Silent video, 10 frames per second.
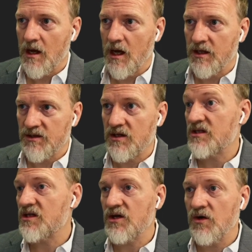So this
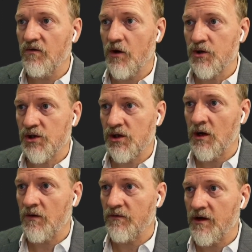is the new version
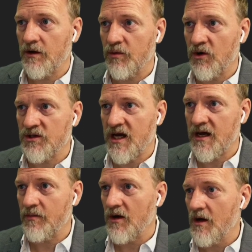of the
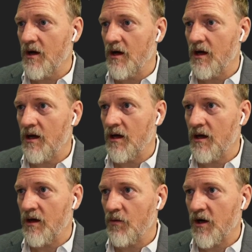prototype.
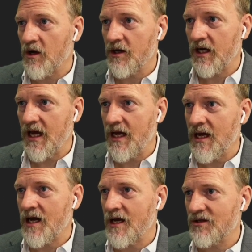We're calling it
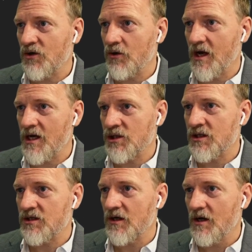AI Tutor
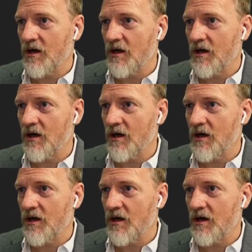Agent.